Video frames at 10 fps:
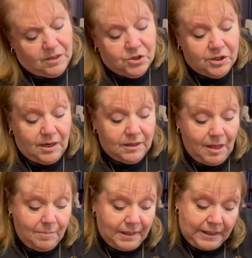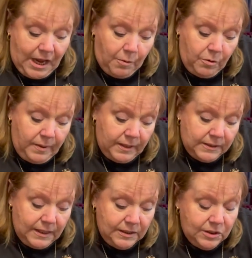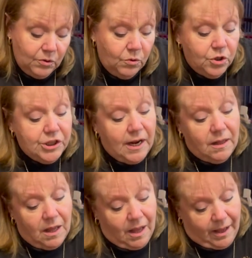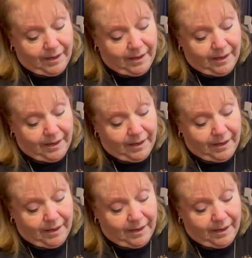Should I let my cameraman taste it, or shall I?